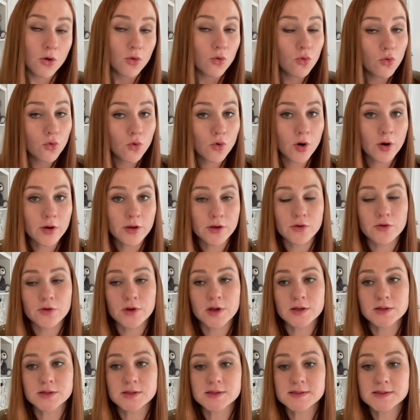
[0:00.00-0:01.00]
or you
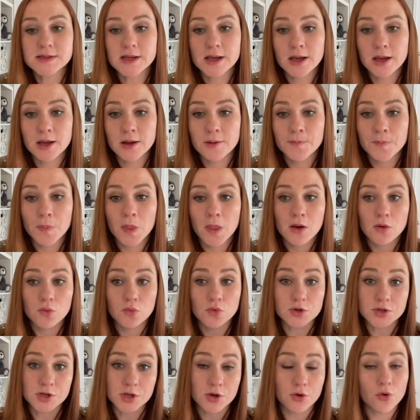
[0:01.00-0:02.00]
can say
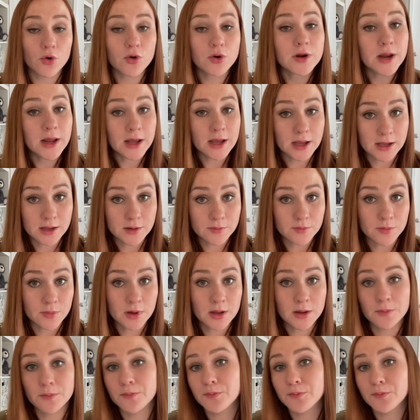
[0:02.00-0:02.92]
what your name